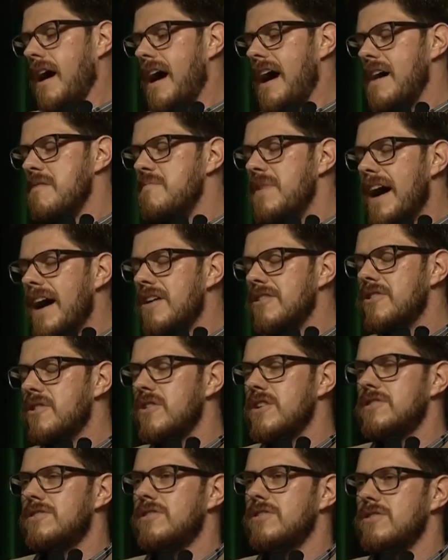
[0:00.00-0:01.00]
I'm now
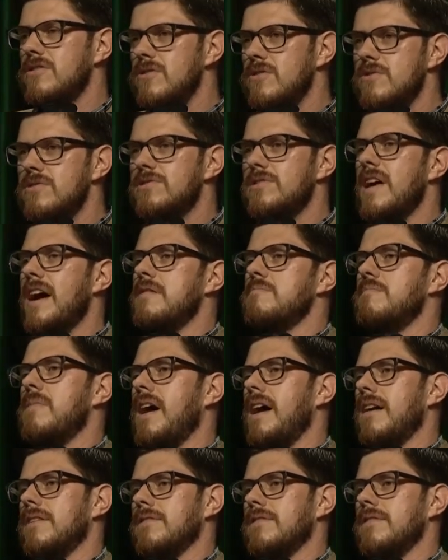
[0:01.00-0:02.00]
going to use that
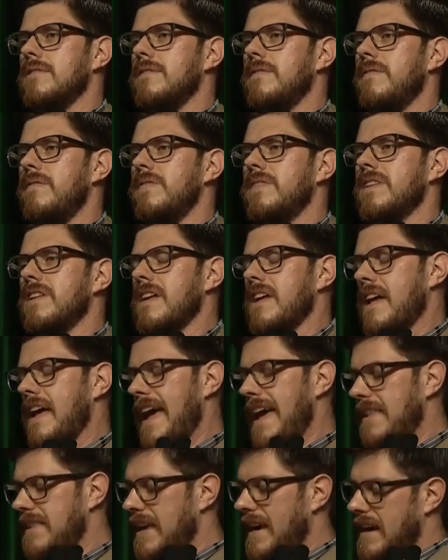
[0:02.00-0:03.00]
model
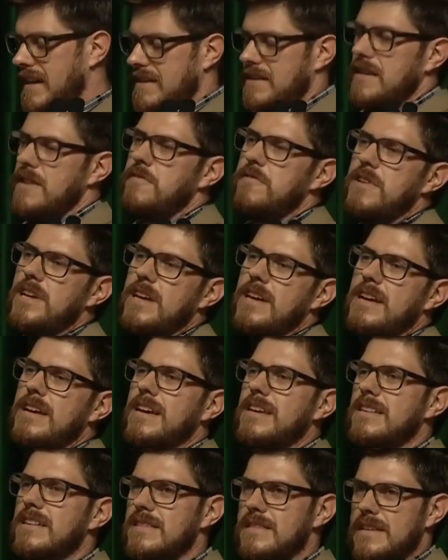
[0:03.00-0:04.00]
and the activity
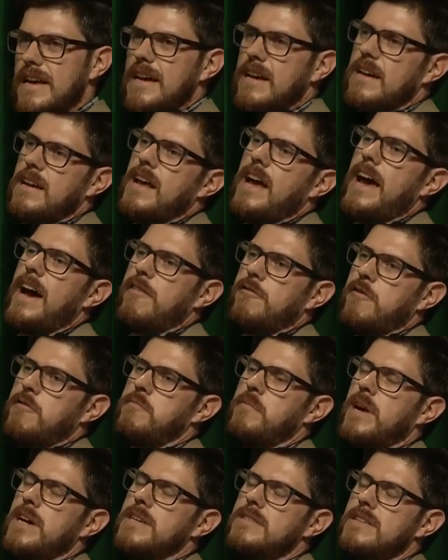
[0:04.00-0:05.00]
in the second half
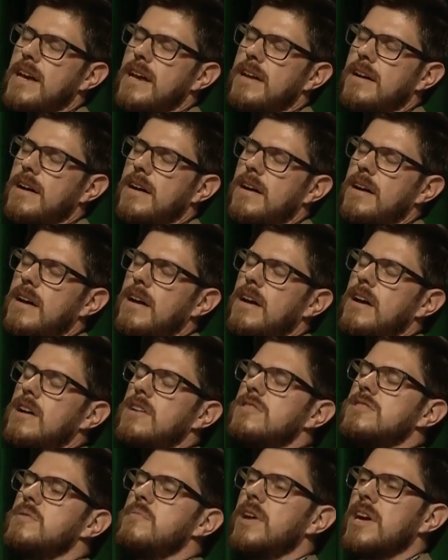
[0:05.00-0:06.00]
of my data
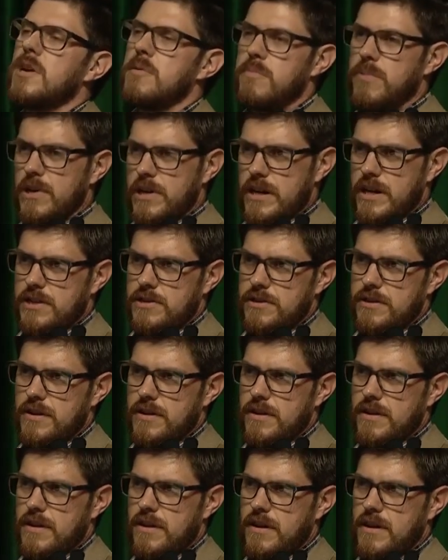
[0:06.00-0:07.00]
to make a prediction.
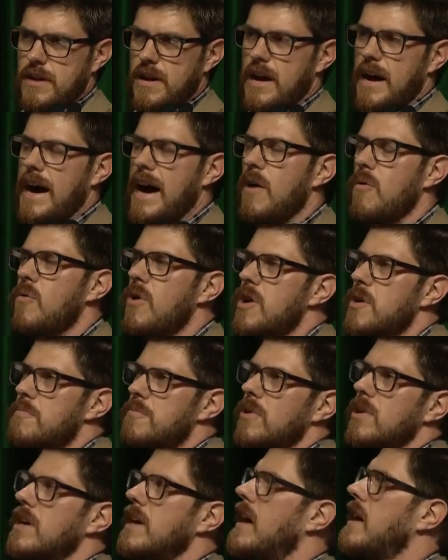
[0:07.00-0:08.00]
I want to
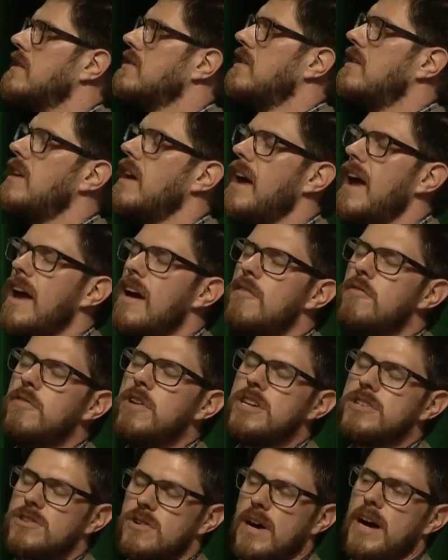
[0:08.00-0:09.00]
predict on
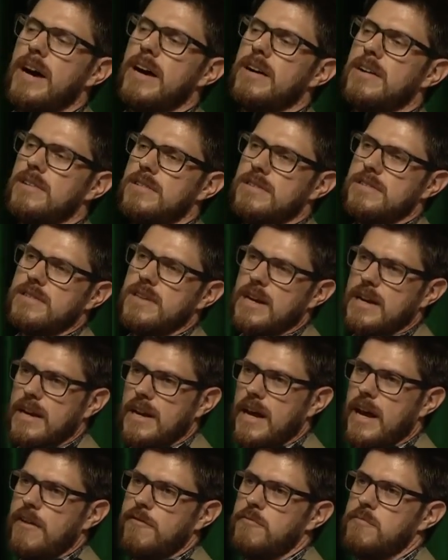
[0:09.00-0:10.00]
every trial in the
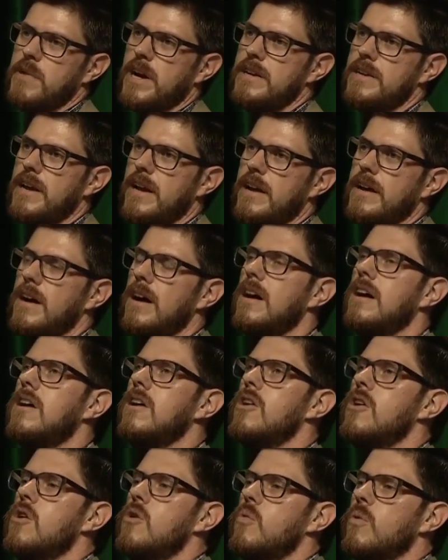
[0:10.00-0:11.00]
second half of my data,
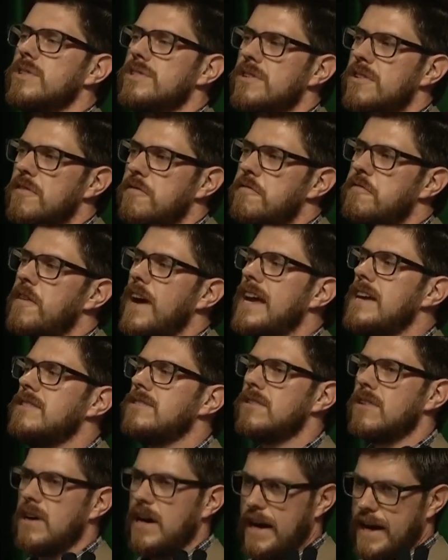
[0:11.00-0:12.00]
was it a
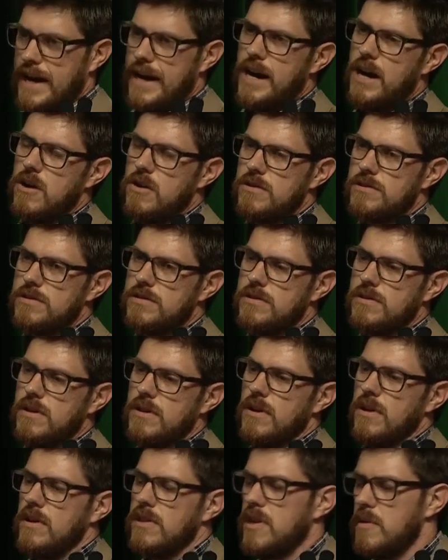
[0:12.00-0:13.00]
face or a house
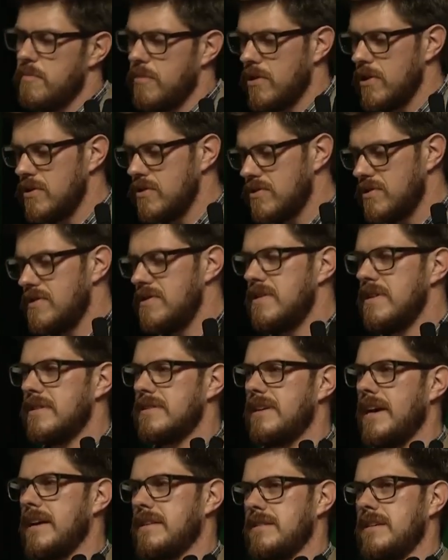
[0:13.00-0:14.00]
that produced
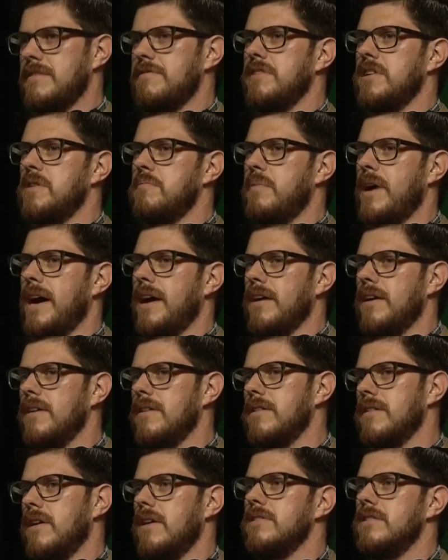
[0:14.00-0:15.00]
this activity
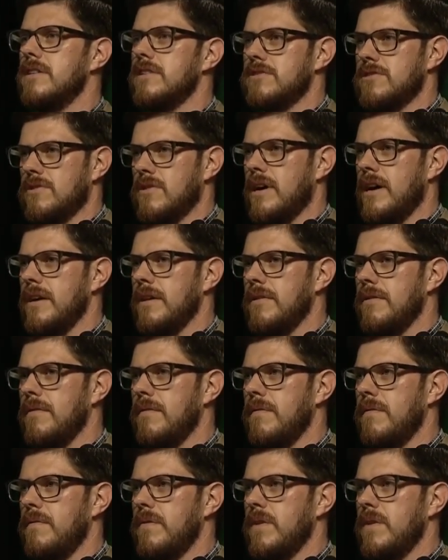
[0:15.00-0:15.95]
pattern on this trial?